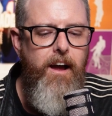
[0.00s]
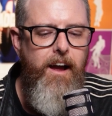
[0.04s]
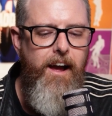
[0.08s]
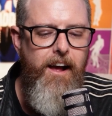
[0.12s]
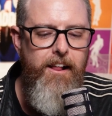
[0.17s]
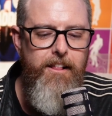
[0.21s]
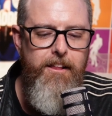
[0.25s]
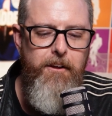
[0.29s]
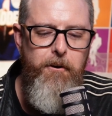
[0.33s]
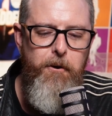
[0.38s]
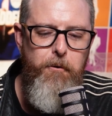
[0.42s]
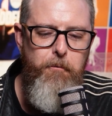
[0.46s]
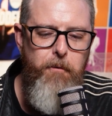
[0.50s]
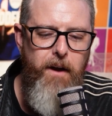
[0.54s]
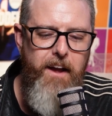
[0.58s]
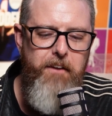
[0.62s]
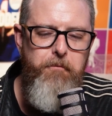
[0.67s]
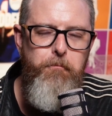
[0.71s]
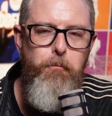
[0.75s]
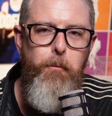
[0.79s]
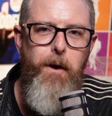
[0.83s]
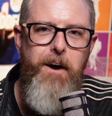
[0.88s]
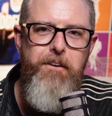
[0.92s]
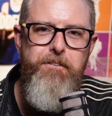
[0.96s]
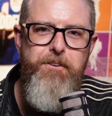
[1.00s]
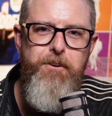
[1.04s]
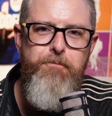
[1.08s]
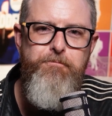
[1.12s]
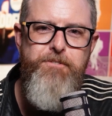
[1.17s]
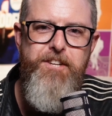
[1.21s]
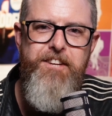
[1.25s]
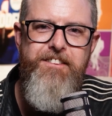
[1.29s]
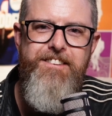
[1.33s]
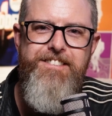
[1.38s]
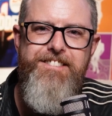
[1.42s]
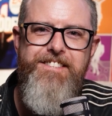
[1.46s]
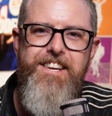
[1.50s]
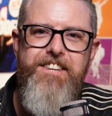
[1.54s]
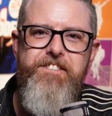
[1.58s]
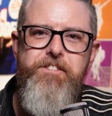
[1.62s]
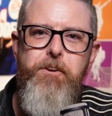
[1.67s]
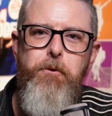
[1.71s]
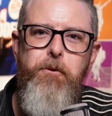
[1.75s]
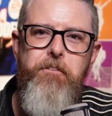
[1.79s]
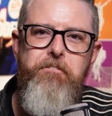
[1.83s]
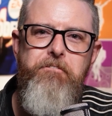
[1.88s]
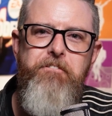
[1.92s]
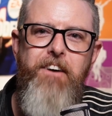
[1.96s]
Hello and welcome to the
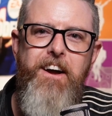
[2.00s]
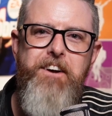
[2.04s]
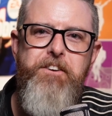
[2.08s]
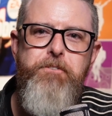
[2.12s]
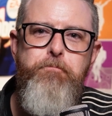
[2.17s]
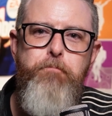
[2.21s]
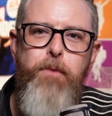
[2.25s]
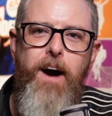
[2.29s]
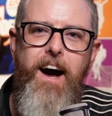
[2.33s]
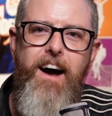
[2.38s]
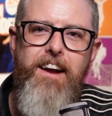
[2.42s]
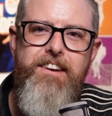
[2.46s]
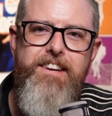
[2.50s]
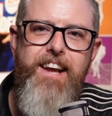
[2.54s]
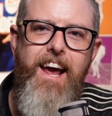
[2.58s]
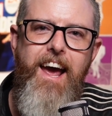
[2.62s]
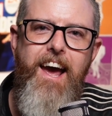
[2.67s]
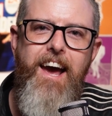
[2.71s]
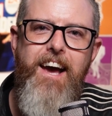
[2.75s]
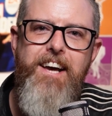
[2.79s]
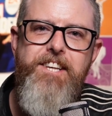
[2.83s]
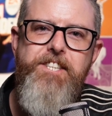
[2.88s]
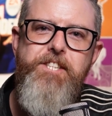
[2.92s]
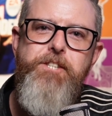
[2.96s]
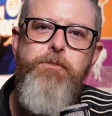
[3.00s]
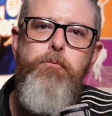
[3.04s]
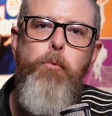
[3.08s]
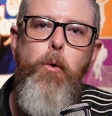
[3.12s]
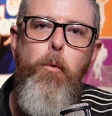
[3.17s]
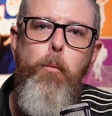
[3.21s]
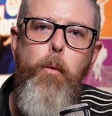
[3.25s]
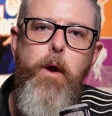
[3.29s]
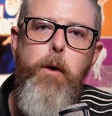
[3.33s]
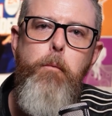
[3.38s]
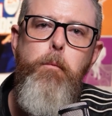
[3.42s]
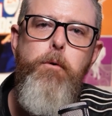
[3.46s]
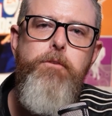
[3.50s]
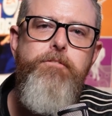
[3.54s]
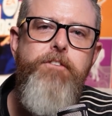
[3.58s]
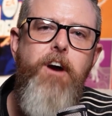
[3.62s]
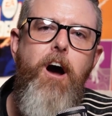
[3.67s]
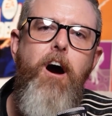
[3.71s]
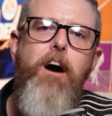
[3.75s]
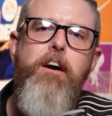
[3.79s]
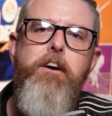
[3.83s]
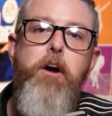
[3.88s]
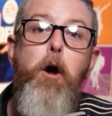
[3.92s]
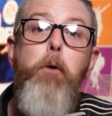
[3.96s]
Zizzo Effect podcast, where we will
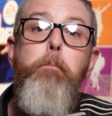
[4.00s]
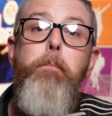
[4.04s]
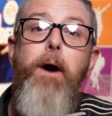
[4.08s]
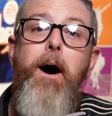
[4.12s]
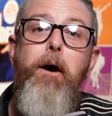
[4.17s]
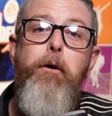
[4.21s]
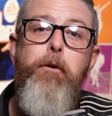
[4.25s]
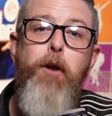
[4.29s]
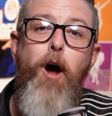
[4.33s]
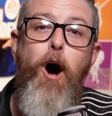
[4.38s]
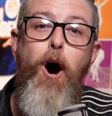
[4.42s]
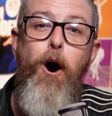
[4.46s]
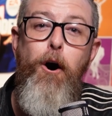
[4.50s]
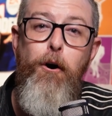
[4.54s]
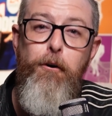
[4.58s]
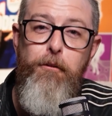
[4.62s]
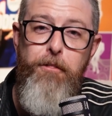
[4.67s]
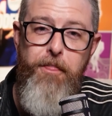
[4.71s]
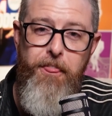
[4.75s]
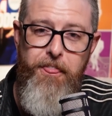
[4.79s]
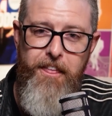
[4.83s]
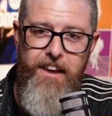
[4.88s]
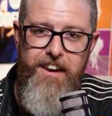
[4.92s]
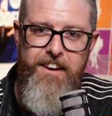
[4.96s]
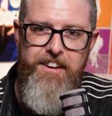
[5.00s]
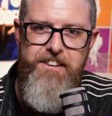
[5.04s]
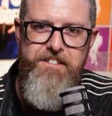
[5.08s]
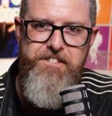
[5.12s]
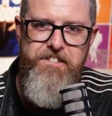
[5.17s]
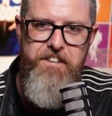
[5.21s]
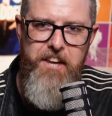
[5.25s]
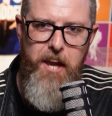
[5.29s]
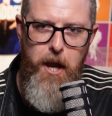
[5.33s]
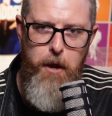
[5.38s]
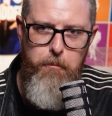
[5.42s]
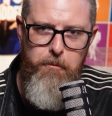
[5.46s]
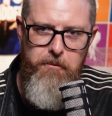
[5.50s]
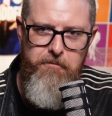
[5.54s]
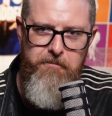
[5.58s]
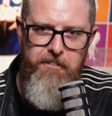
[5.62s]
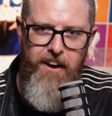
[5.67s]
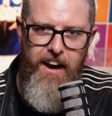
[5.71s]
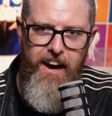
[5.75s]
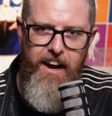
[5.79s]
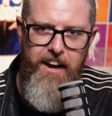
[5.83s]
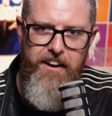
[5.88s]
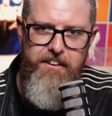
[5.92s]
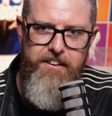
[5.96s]
talk about all things
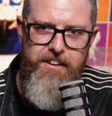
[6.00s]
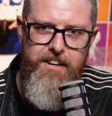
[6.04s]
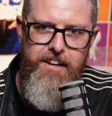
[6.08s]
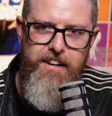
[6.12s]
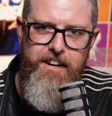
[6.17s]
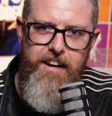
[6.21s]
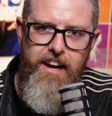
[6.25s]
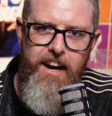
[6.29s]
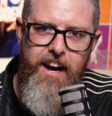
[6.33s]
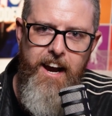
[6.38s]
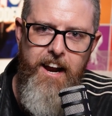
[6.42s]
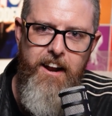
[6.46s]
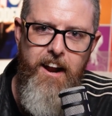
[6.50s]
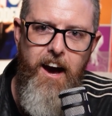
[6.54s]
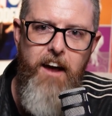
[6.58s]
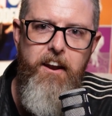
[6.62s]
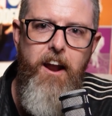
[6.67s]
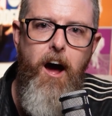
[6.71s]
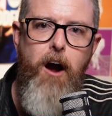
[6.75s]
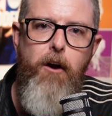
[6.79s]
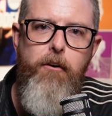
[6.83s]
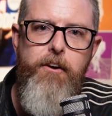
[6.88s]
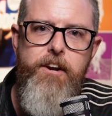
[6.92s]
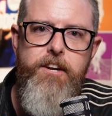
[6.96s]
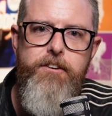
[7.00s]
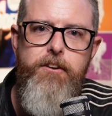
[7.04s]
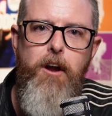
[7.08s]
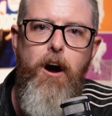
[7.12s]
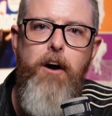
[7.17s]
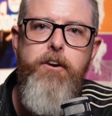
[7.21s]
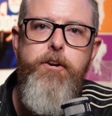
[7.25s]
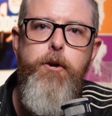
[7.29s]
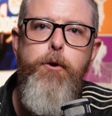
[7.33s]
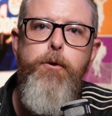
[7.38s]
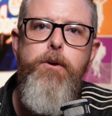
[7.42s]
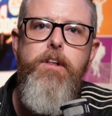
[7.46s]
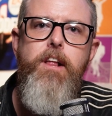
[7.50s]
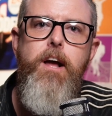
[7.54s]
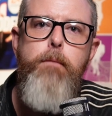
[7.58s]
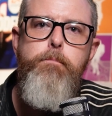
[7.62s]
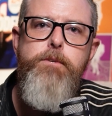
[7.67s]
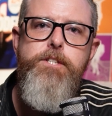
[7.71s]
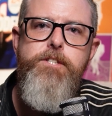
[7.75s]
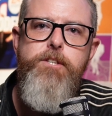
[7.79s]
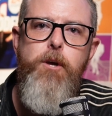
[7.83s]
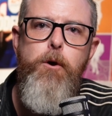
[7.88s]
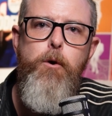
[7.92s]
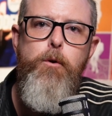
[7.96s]
gamified. And on our inaugural
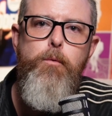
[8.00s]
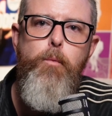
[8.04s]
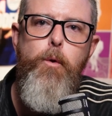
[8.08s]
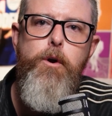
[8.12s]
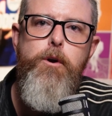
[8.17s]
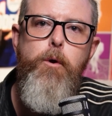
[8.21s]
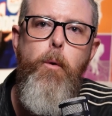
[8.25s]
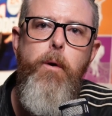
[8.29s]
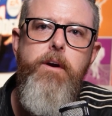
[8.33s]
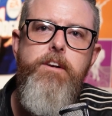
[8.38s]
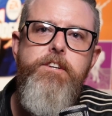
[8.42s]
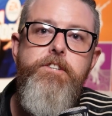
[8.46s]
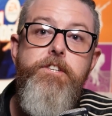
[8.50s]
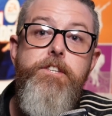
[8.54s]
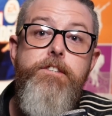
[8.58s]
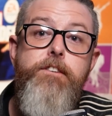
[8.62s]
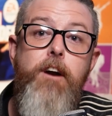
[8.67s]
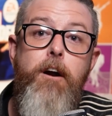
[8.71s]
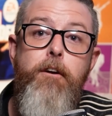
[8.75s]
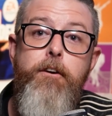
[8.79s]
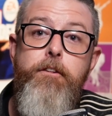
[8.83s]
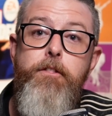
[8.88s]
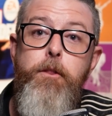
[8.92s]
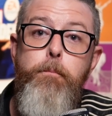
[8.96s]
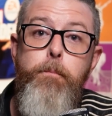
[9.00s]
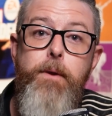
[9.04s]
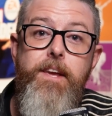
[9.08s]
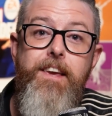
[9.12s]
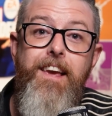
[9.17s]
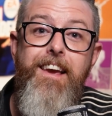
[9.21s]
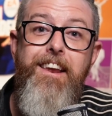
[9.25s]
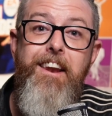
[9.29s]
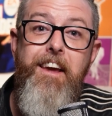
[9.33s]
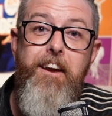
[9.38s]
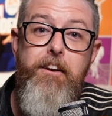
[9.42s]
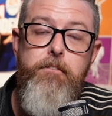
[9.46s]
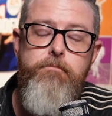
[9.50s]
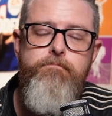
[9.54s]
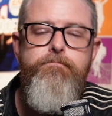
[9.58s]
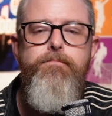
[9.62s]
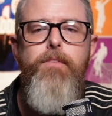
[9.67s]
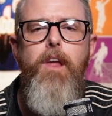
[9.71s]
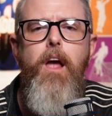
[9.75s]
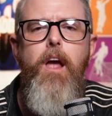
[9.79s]
episode, we're going to start at the beginning.